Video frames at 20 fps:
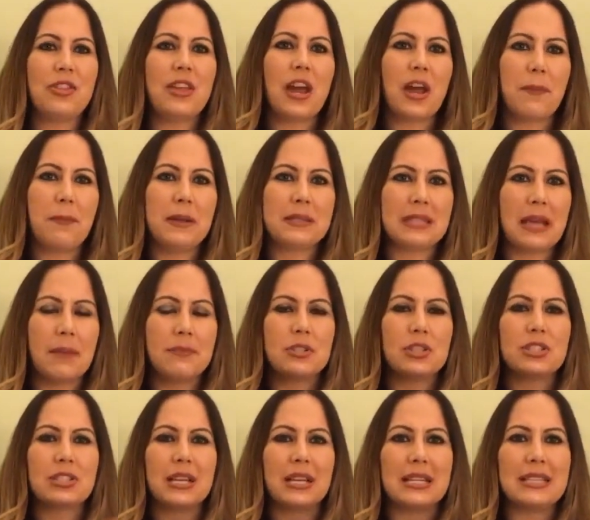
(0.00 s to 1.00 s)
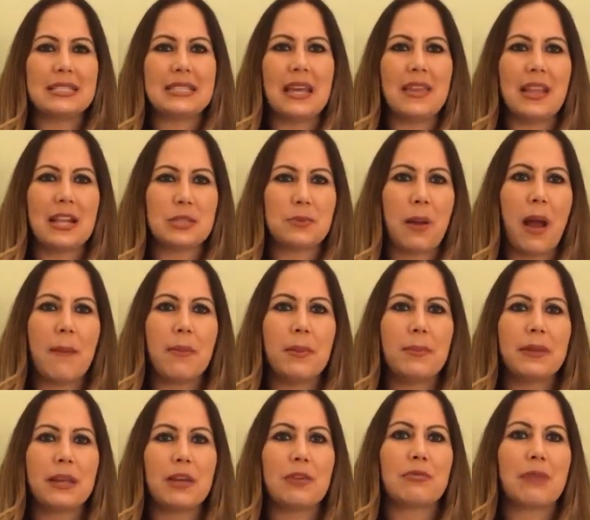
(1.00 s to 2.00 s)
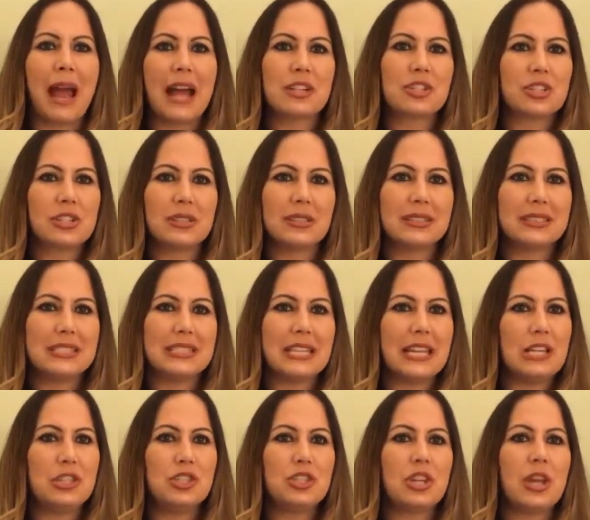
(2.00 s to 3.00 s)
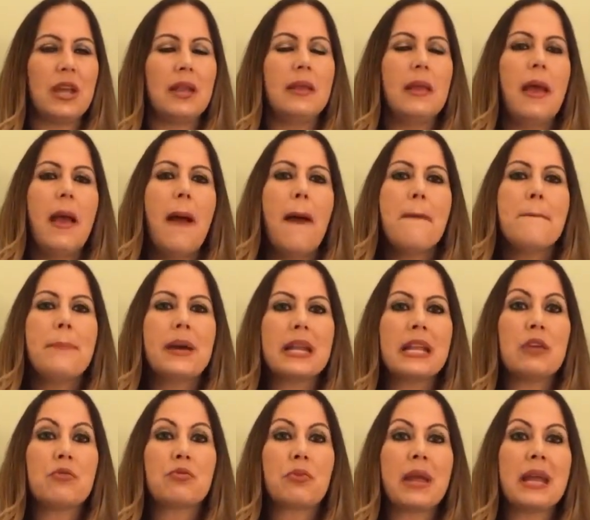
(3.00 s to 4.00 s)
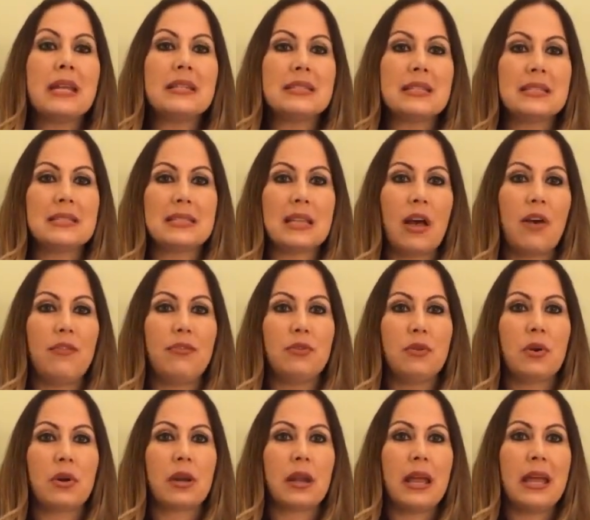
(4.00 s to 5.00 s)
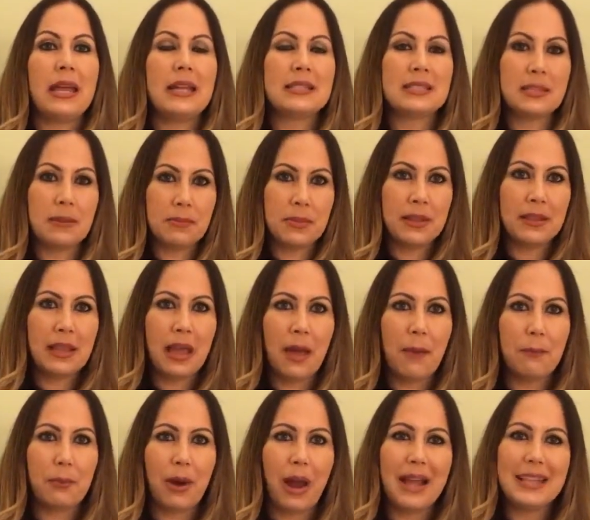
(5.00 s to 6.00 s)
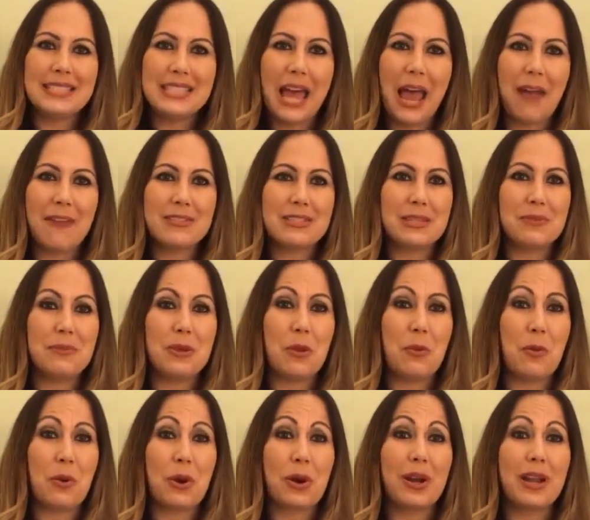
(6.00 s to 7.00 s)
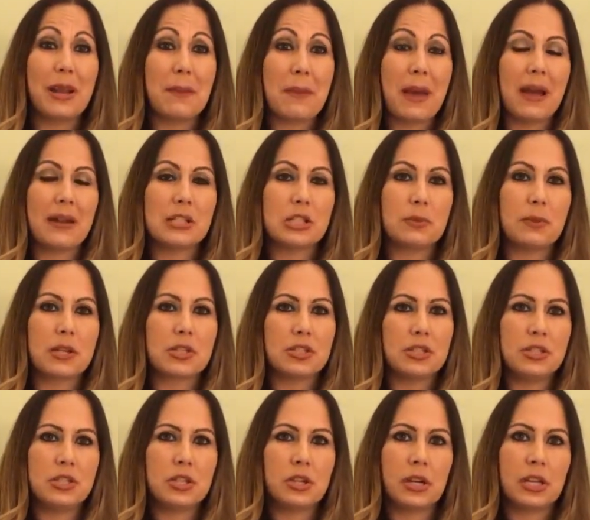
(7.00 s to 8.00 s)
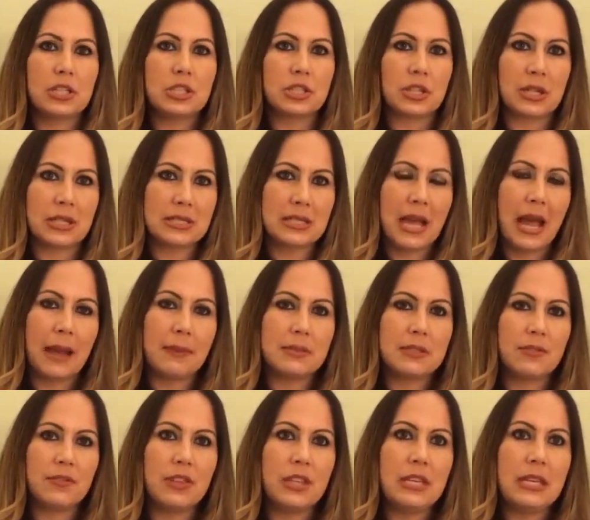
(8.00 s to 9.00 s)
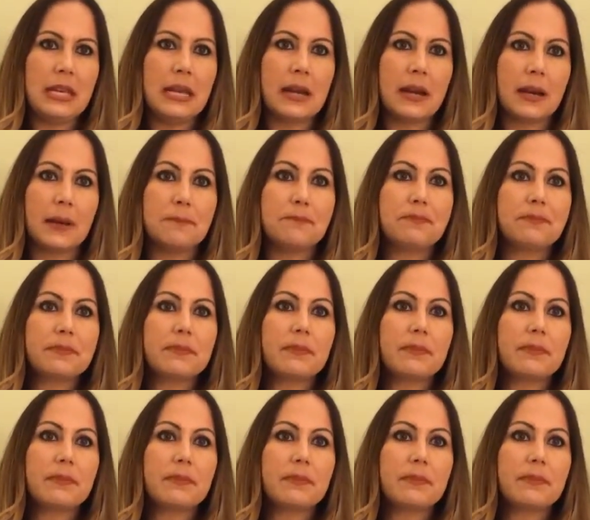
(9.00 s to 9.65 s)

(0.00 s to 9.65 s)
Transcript: therapist, I'm just going to say that's probably a rationalization, but it rains in South Florida. It's something that brides have to be worried about, especially during certain times of the year.